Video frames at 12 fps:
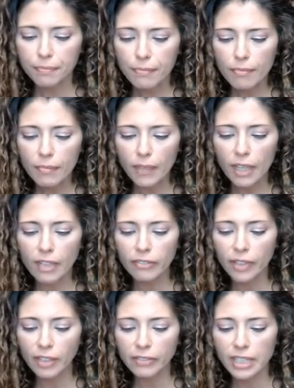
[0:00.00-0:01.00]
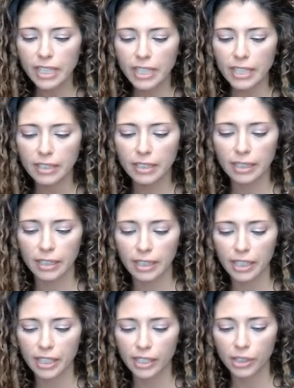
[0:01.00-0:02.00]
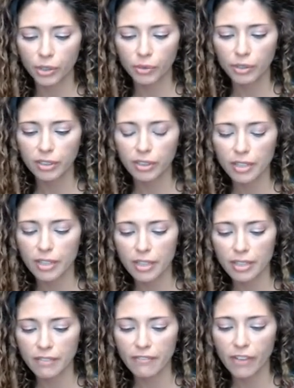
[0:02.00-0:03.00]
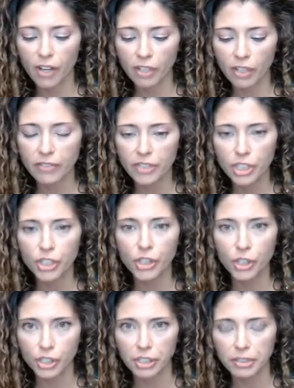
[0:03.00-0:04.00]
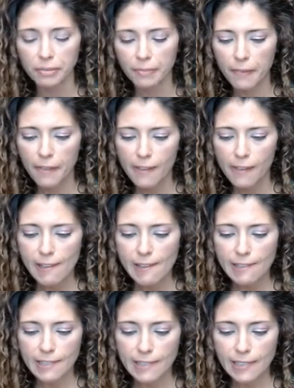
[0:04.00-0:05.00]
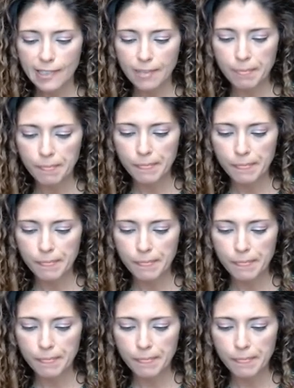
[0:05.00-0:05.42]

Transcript: involves heat, and Kinyon involves detergent. And